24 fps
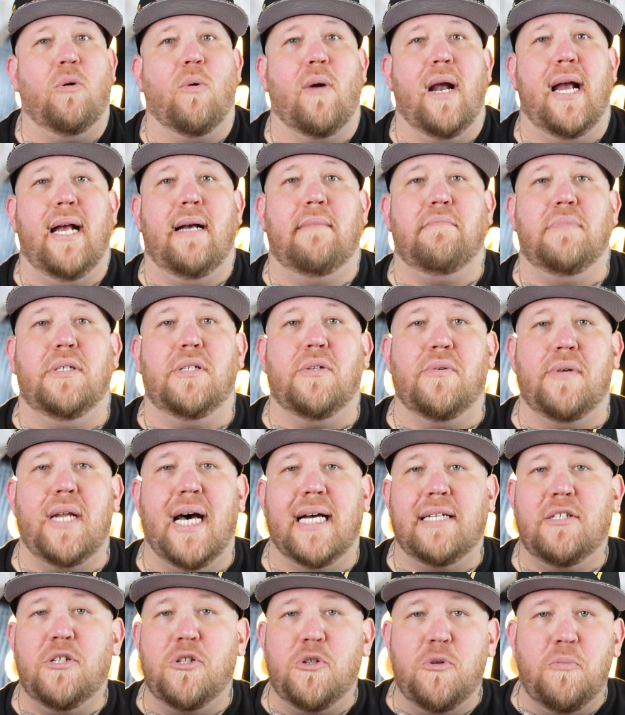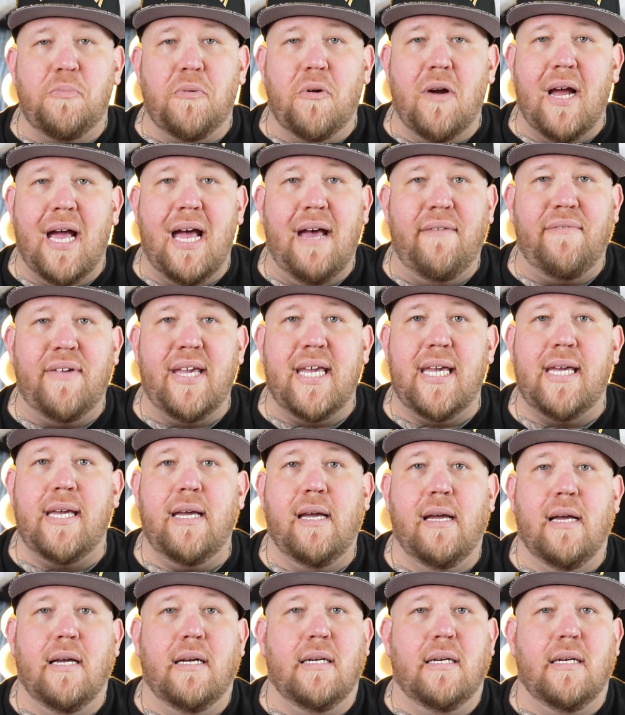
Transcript: grams. So not super heavy.